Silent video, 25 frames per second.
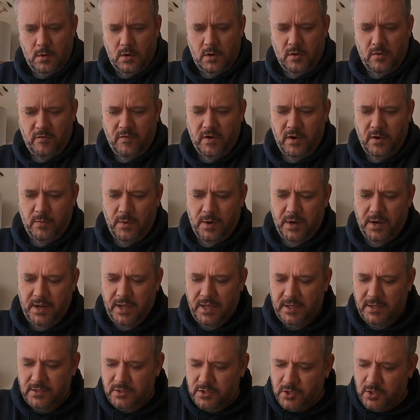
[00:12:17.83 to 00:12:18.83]
Don't really want to
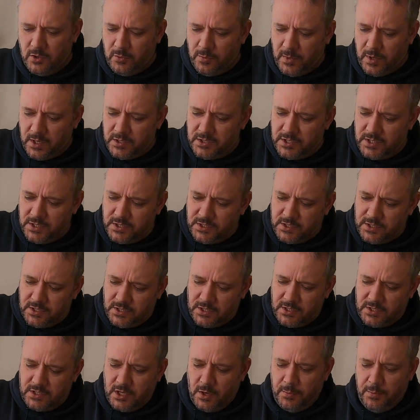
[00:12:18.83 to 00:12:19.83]
get too much into
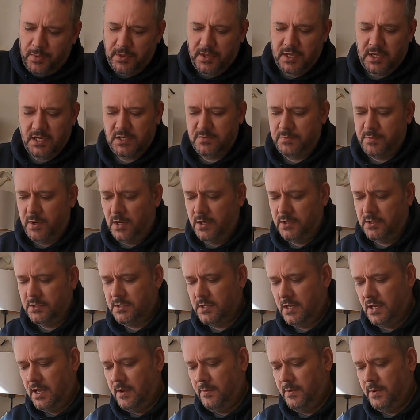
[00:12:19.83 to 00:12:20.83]
the top of these
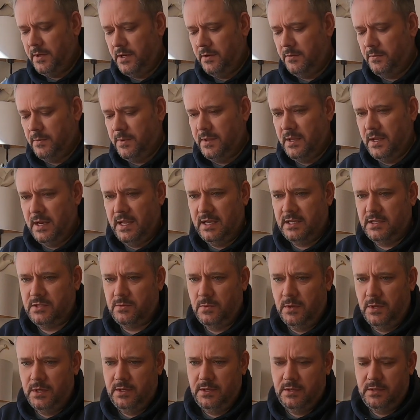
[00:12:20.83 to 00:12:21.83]
pots like we did with the last
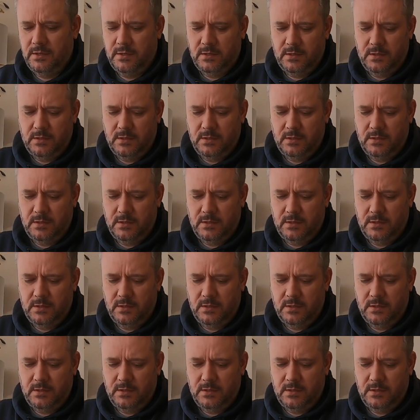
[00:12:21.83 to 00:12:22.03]
one.